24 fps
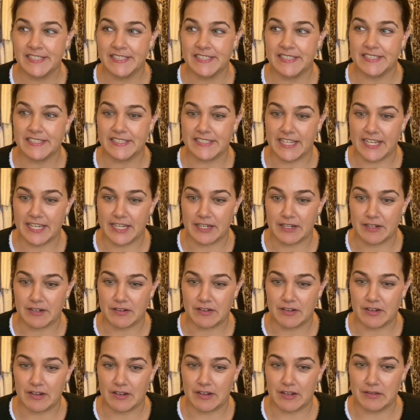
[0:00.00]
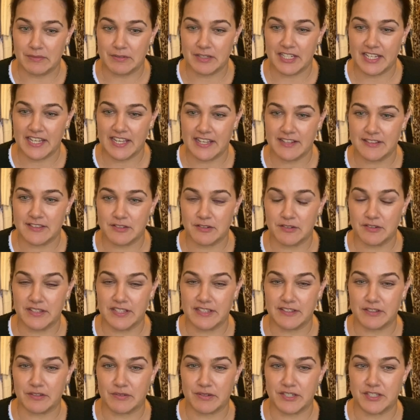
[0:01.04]
Now, I'm going to answer all
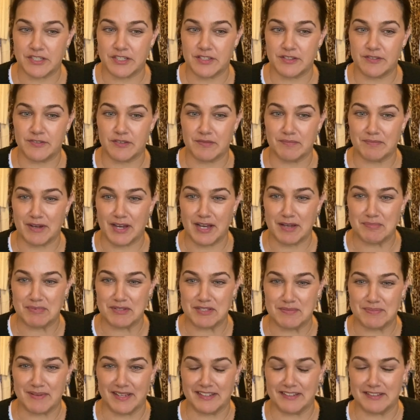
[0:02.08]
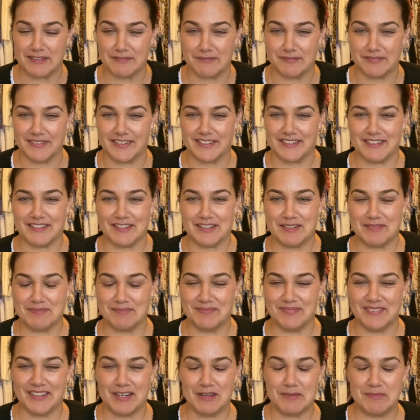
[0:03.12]
these questions from my perspective, and
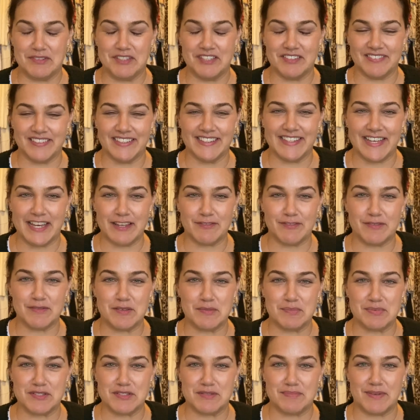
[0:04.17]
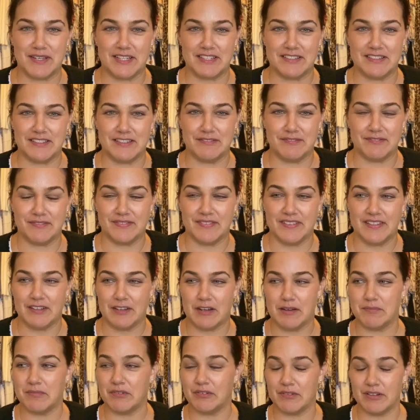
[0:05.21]
I'm doing that from the perspective,
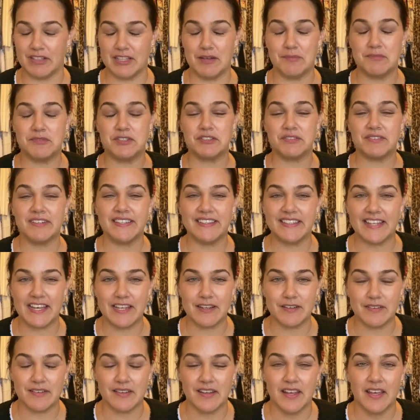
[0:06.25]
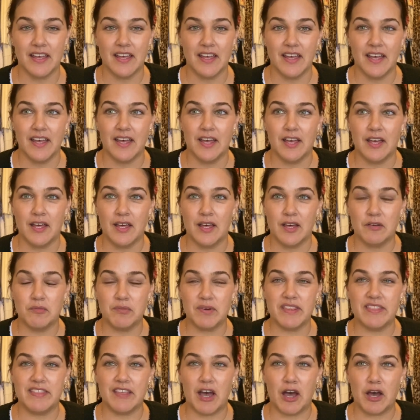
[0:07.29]
well, I'm doing that
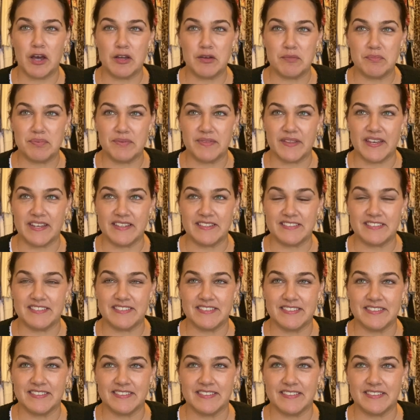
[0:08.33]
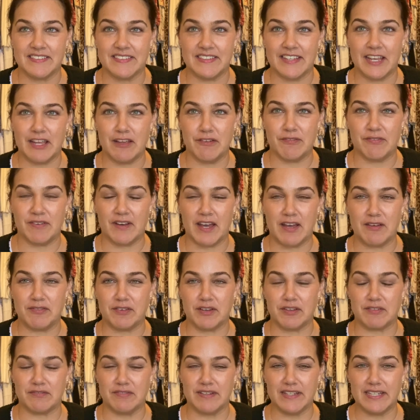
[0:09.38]
with the hope that if I've
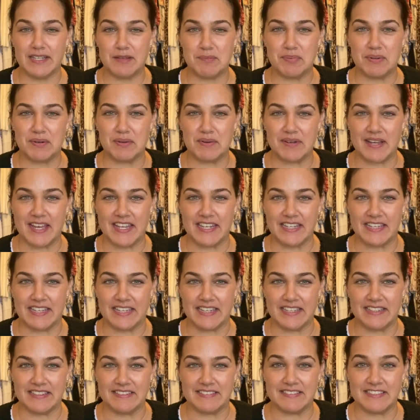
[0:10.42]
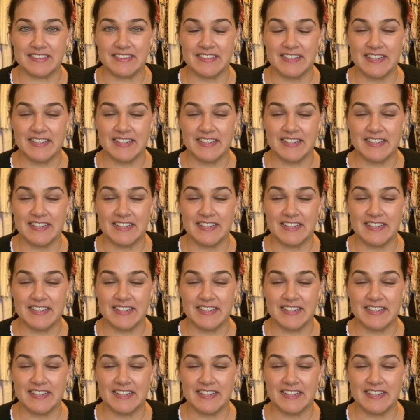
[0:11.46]
got really poor etiquette,